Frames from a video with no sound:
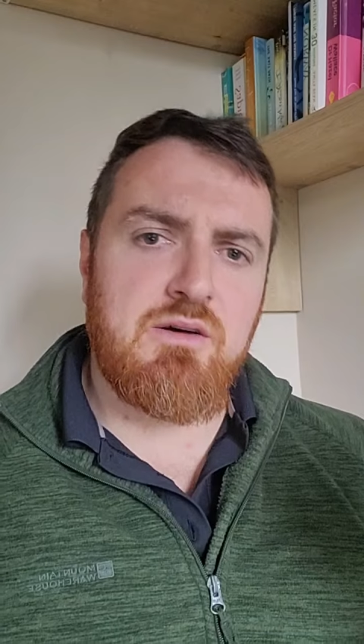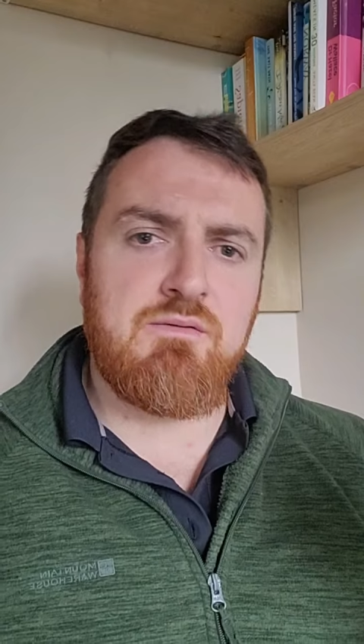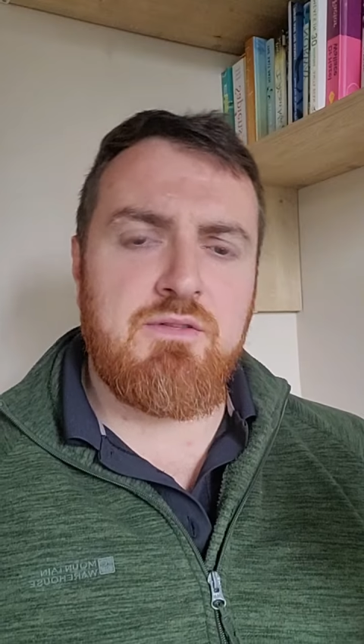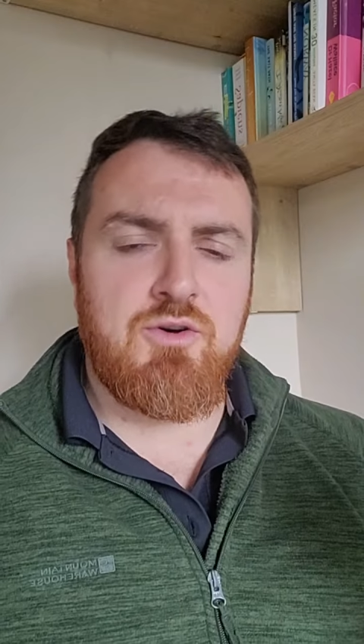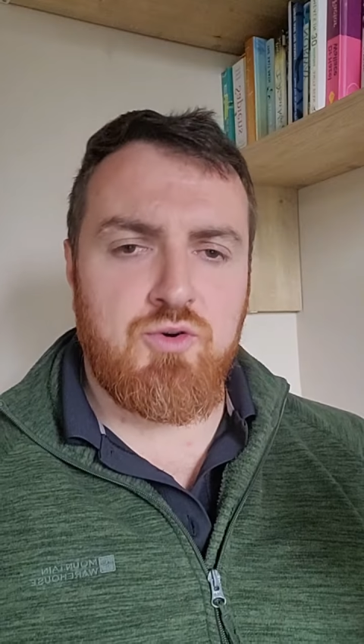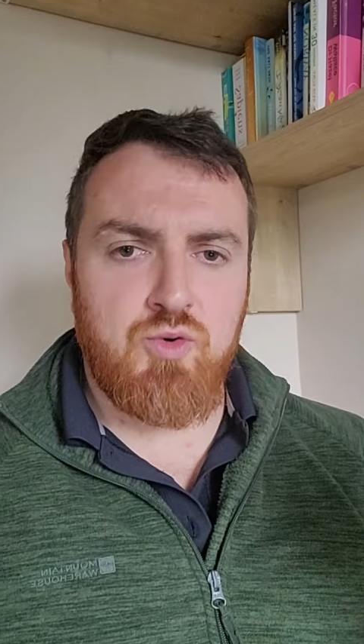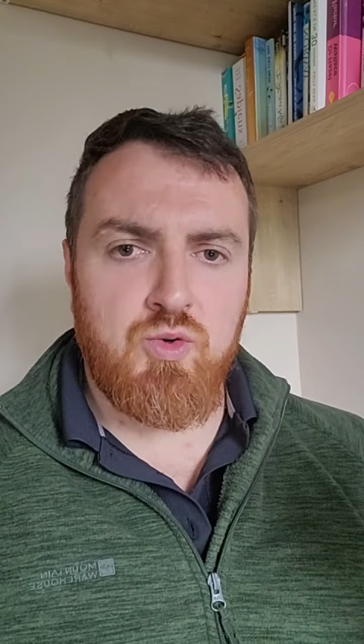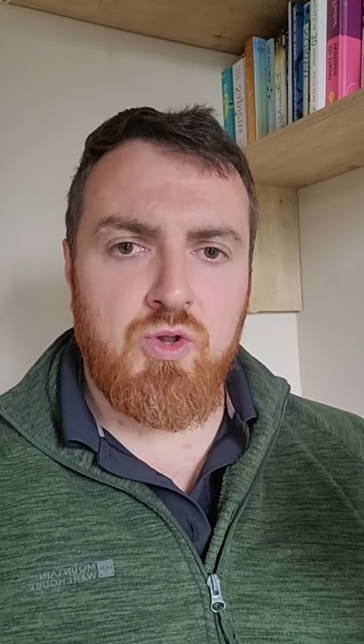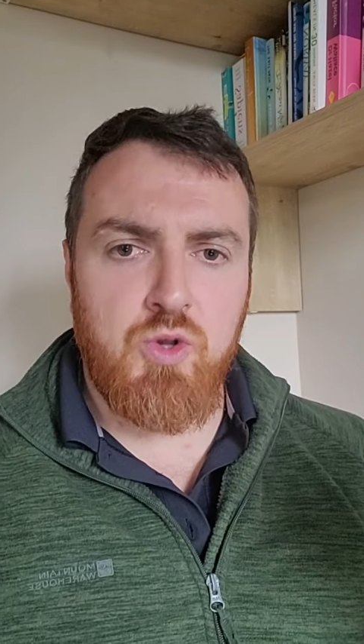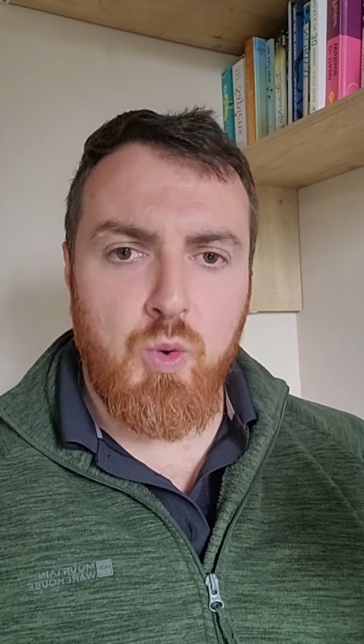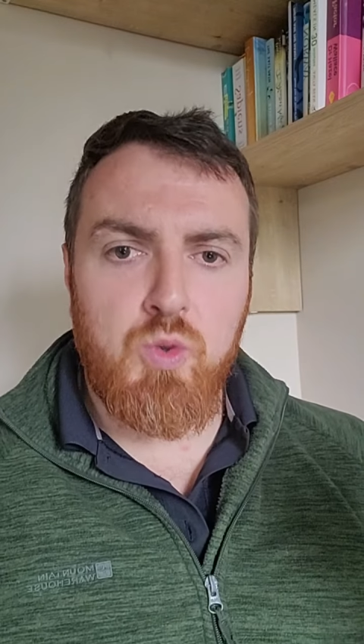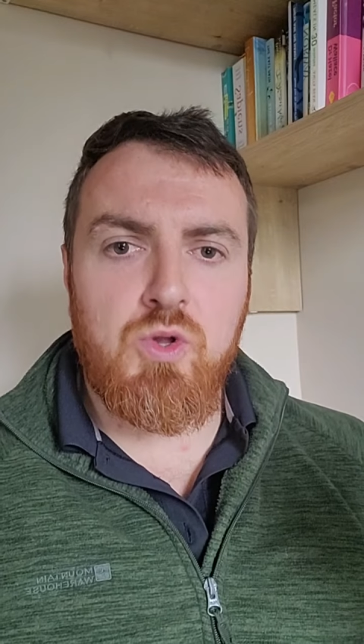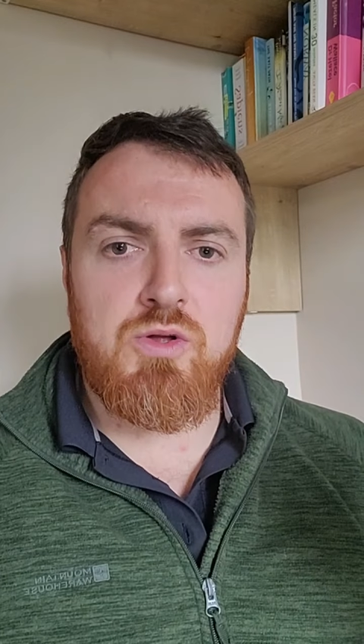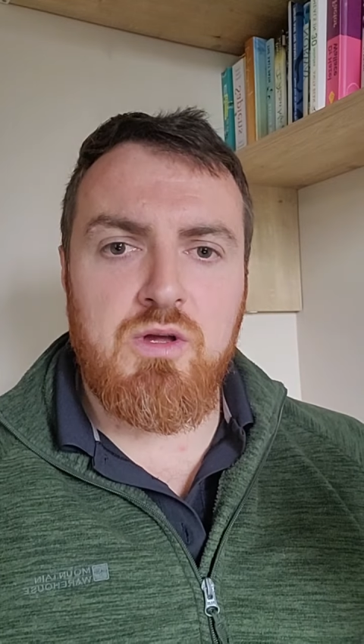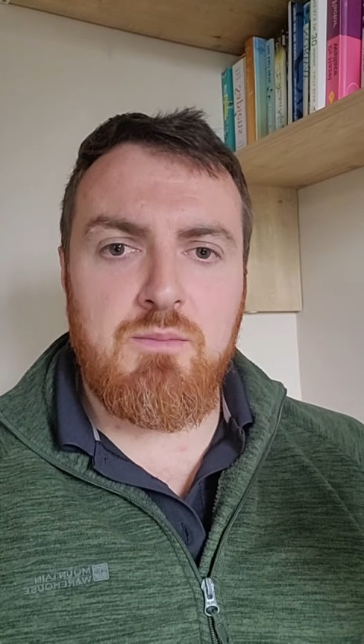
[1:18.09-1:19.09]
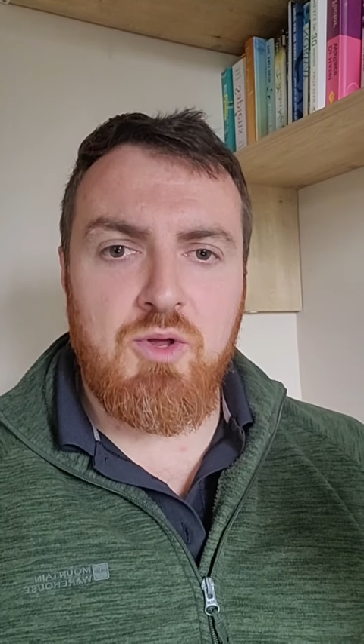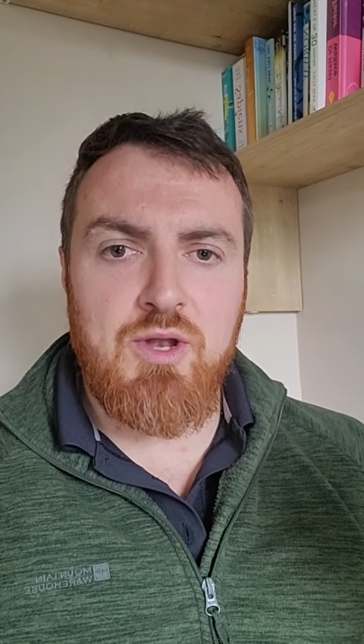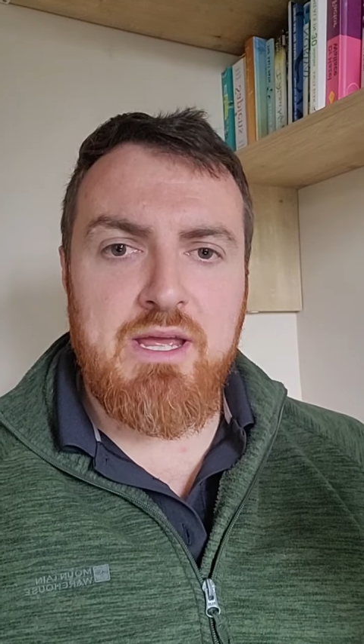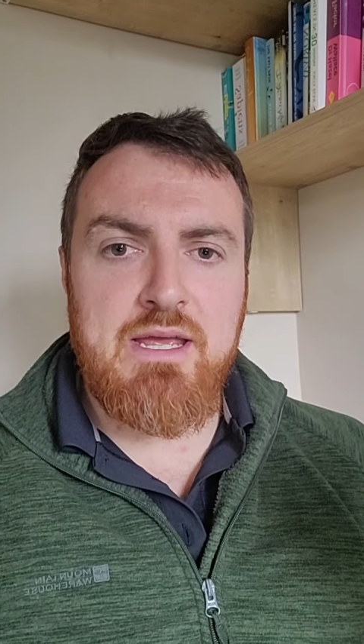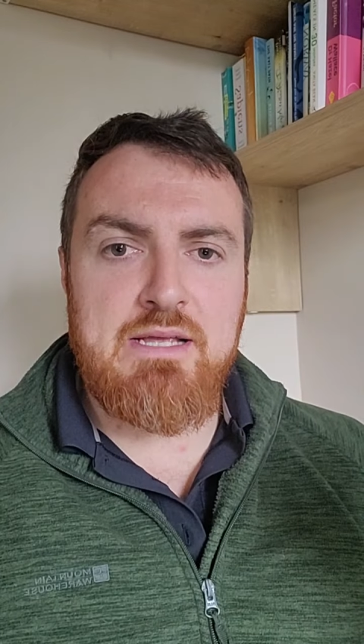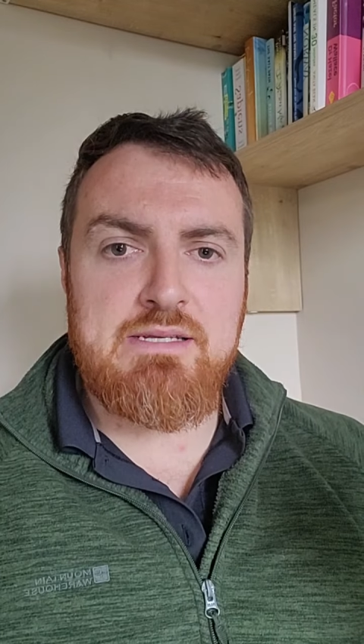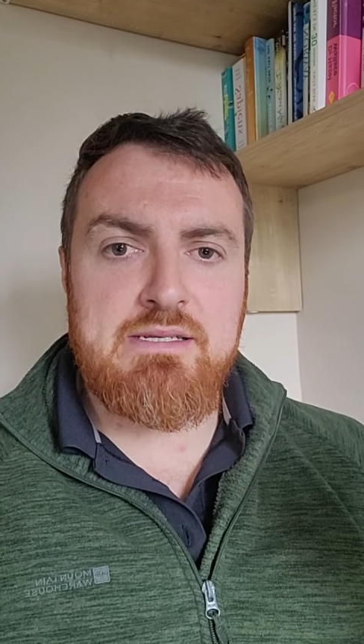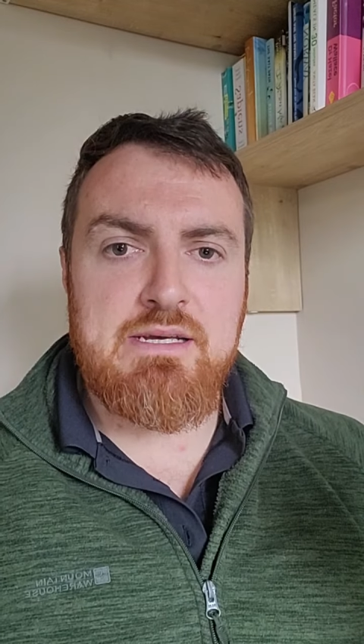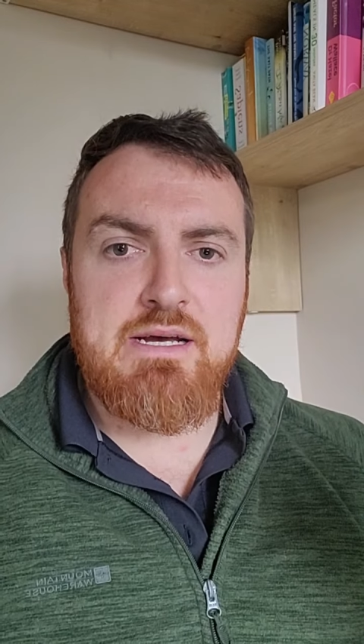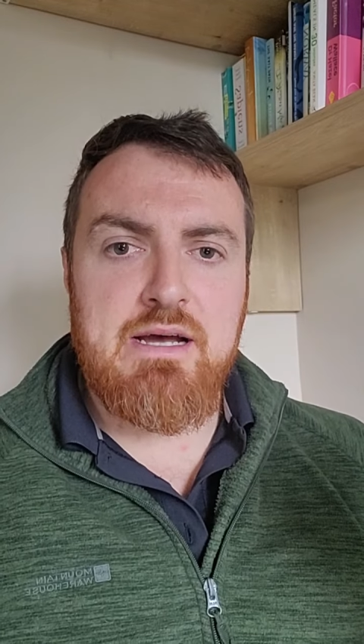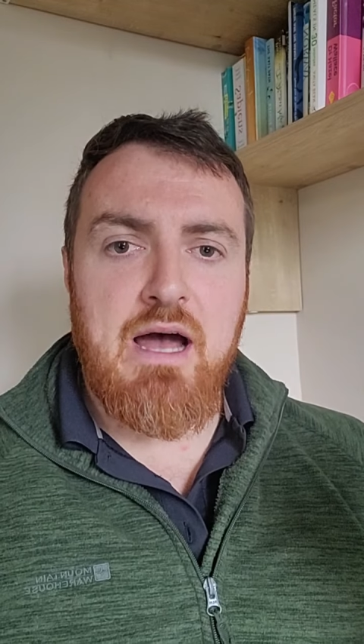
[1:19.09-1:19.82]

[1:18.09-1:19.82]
of their own local communities